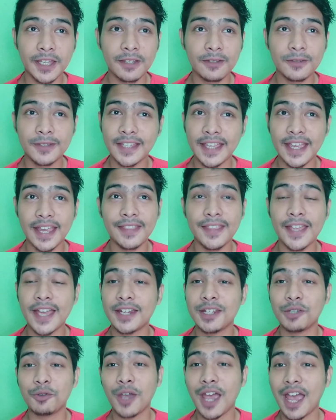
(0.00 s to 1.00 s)
say that
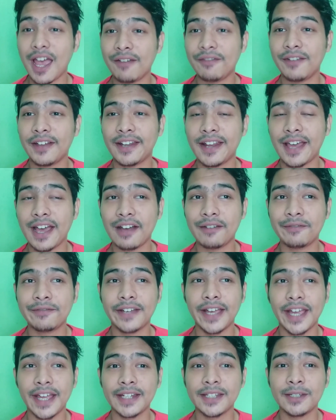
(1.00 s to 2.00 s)
you have enough
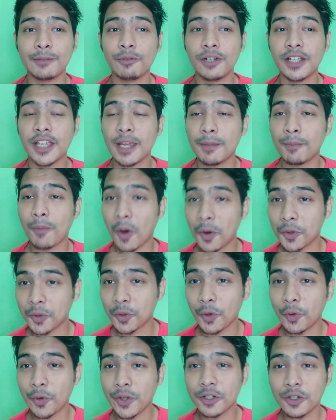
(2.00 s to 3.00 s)
and you will keep on
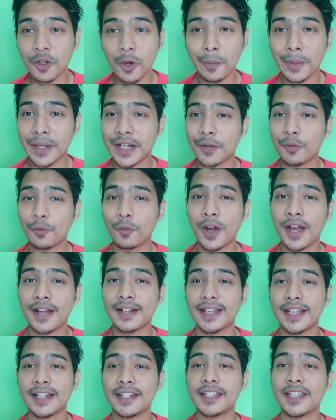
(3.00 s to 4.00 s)
going no matter what
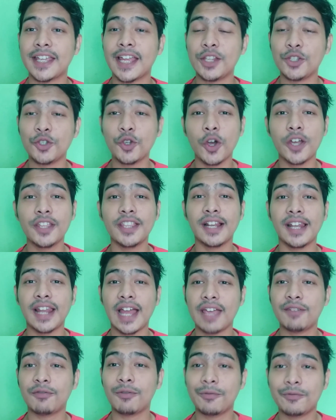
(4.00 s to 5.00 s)
and enjoy the
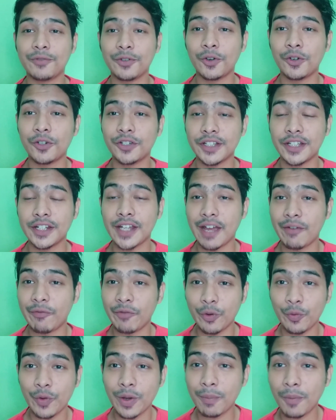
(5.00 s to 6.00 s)
life of yours in
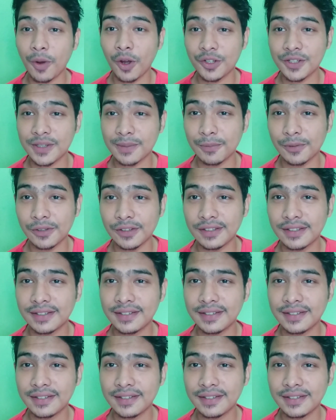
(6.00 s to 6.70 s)
every way possible.